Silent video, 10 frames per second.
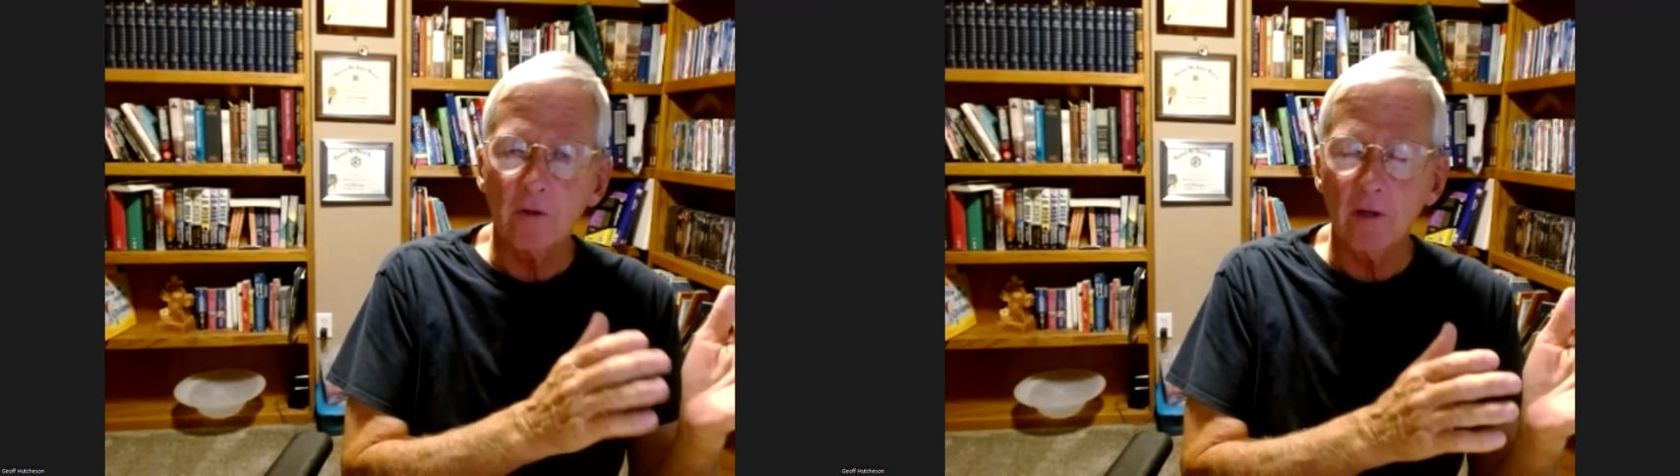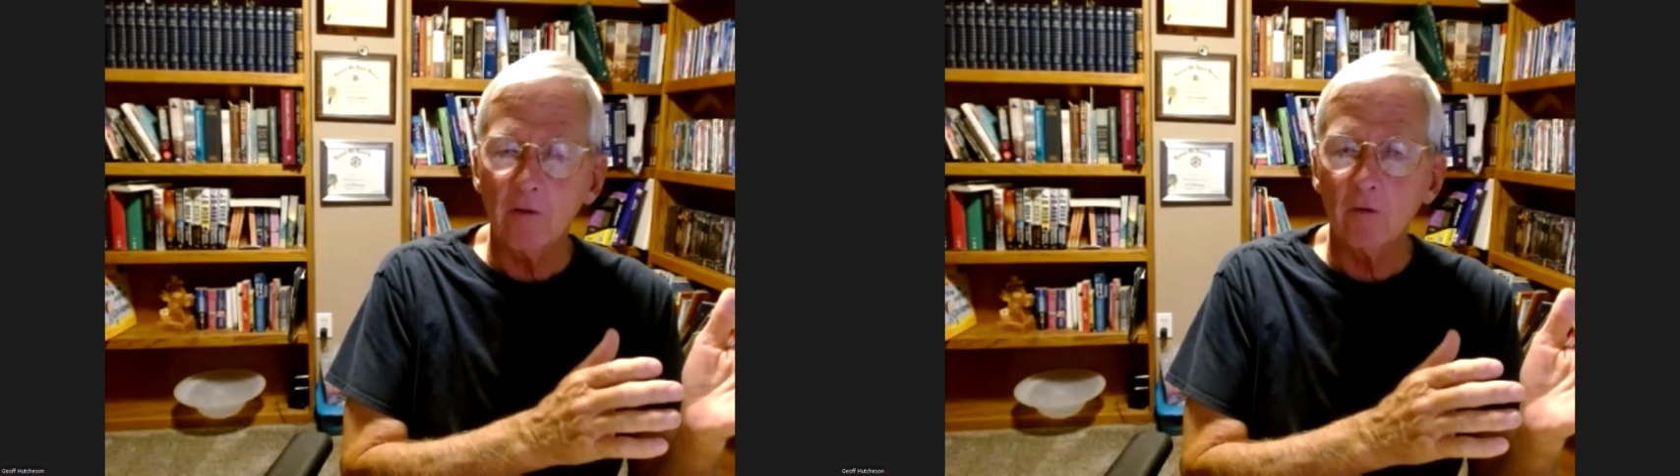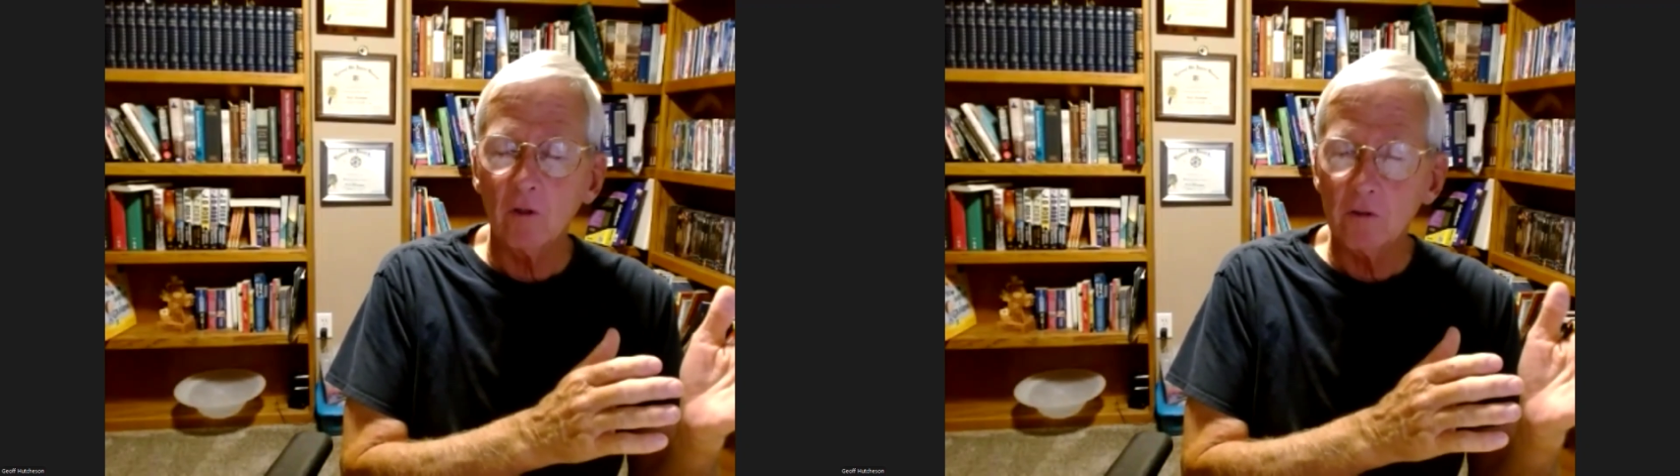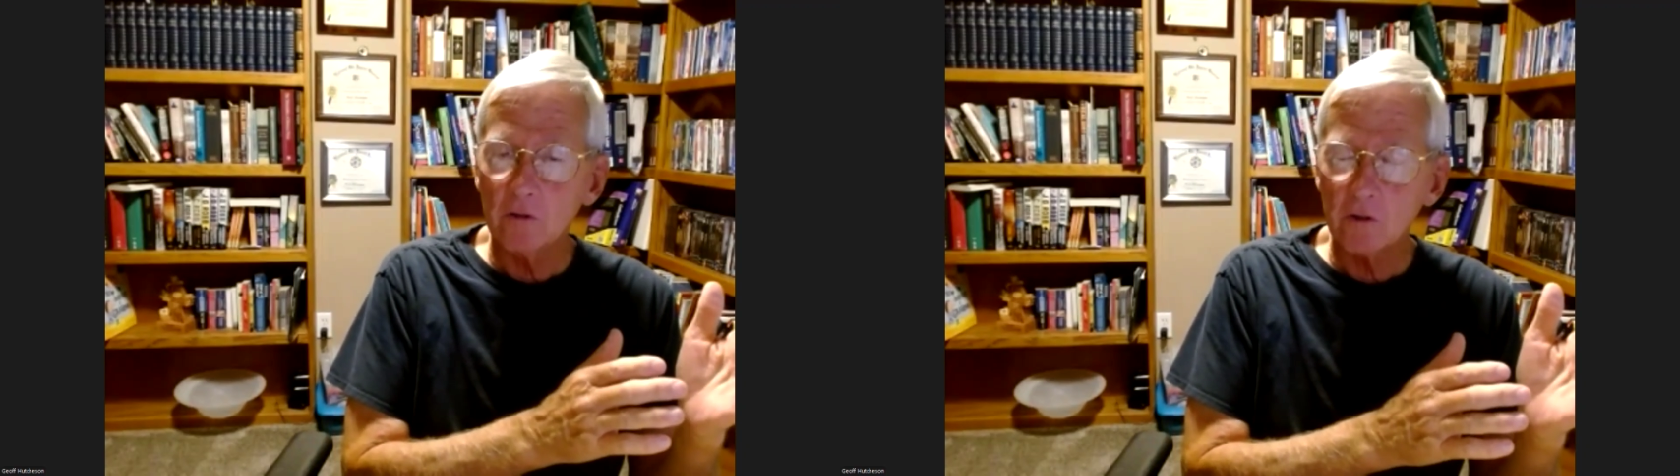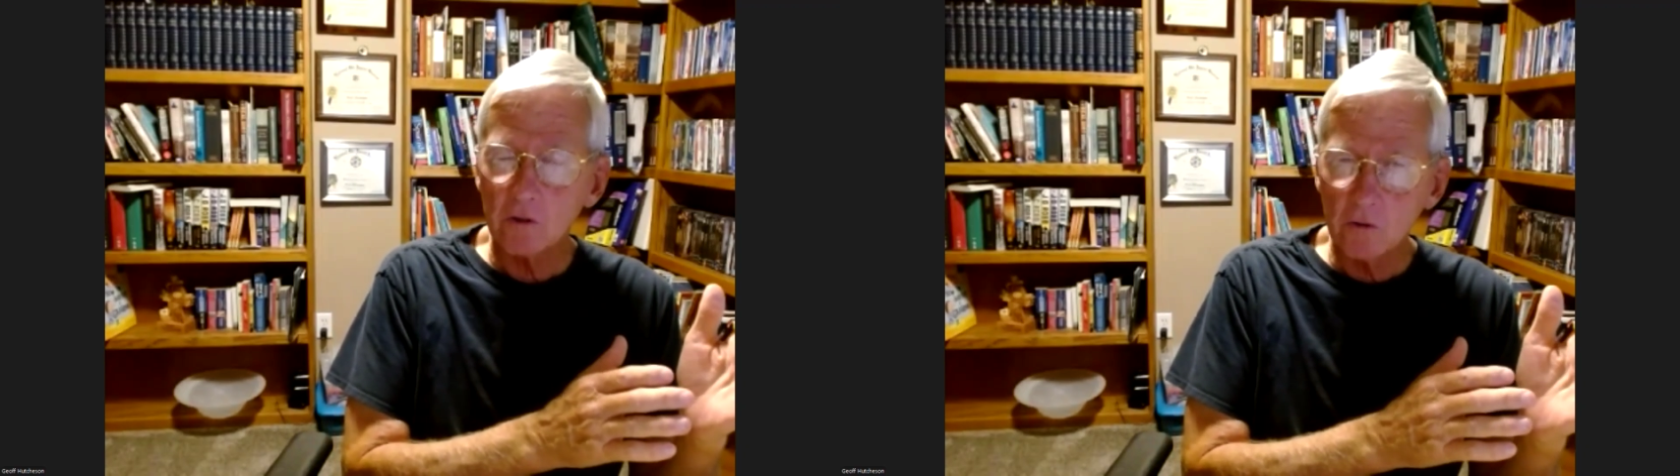
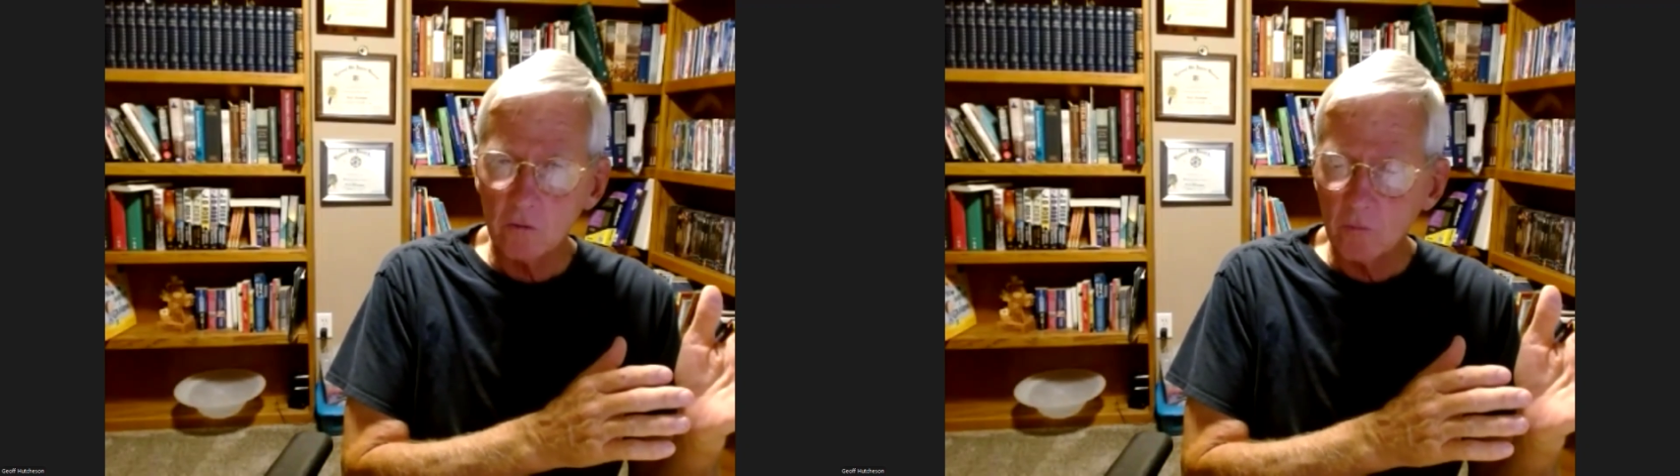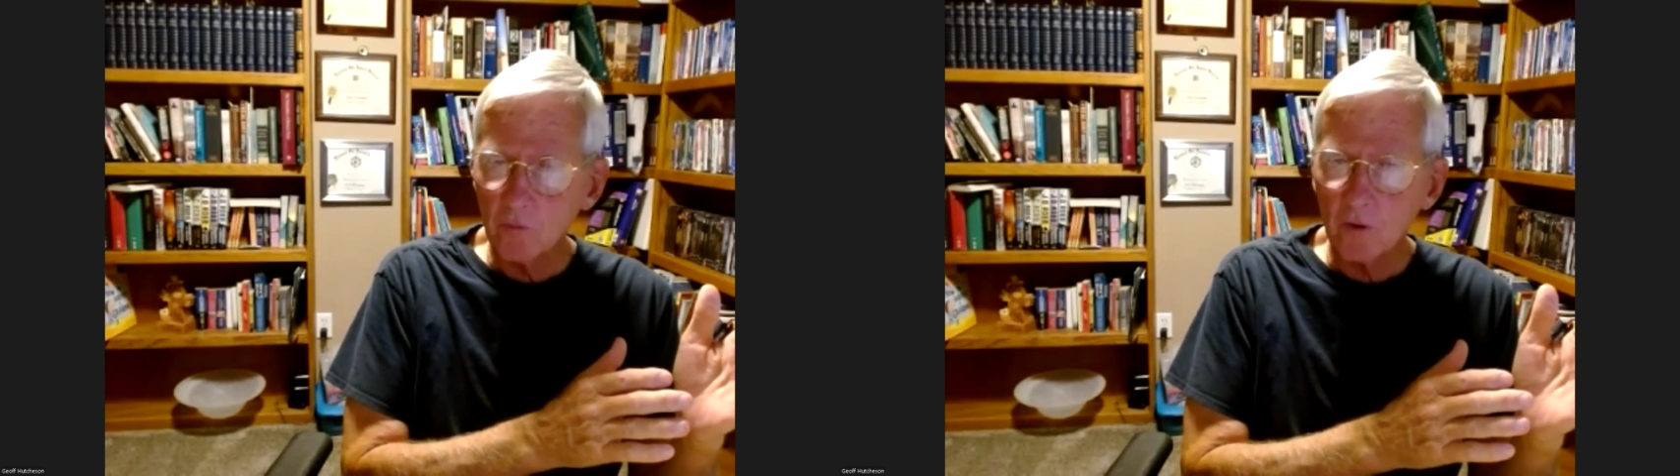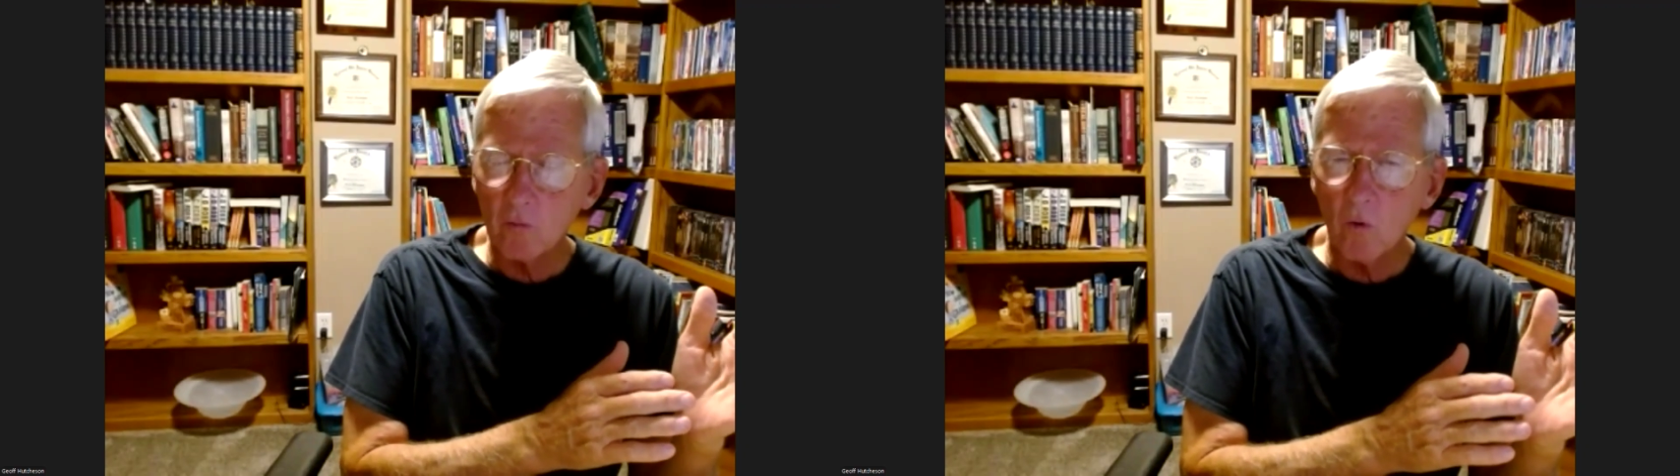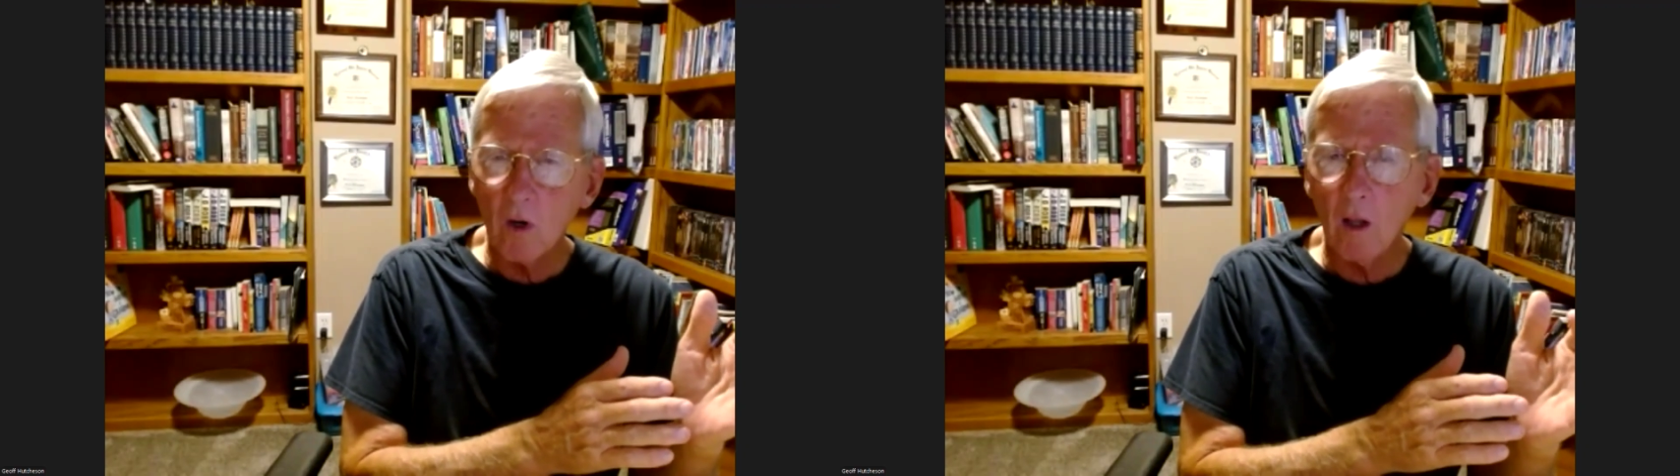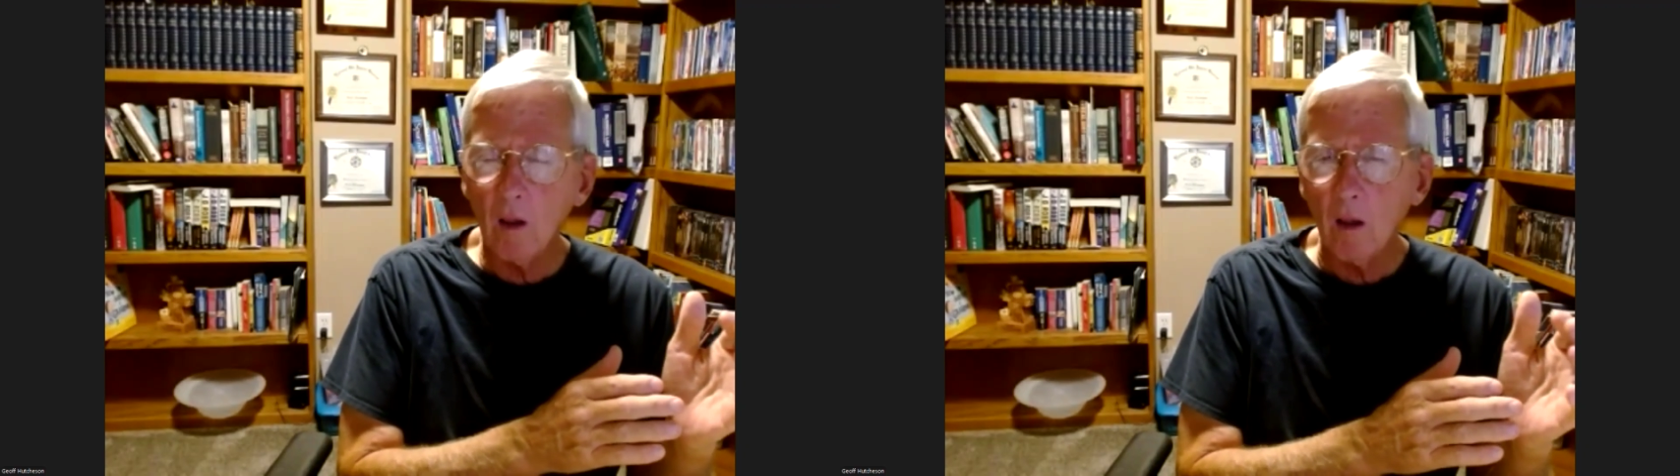Netherlands is doing pretty
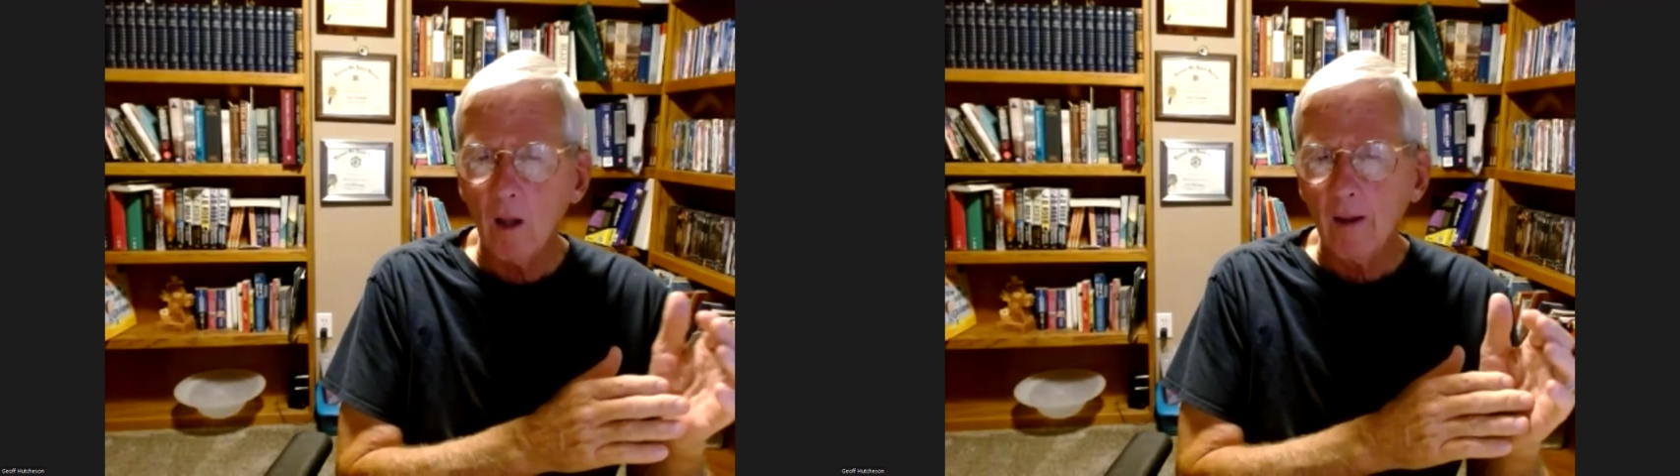well,